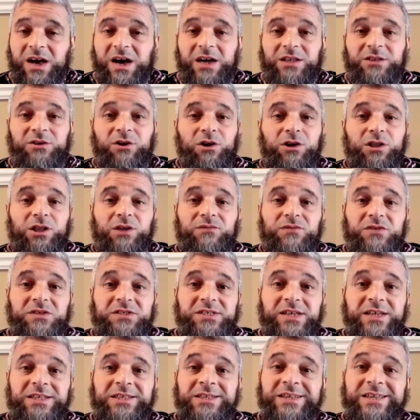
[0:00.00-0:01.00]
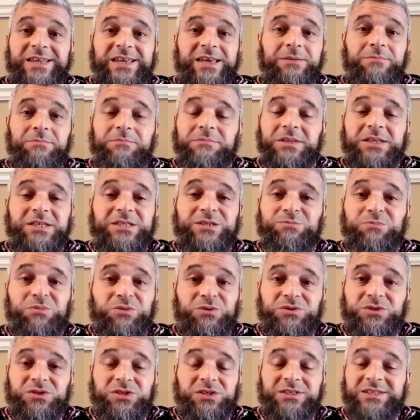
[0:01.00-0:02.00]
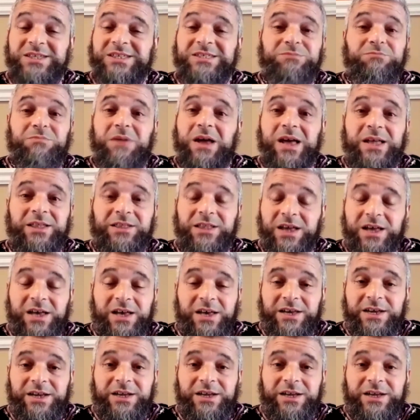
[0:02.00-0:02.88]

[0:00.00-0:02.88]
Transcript: and all of a sudden came this person, this man,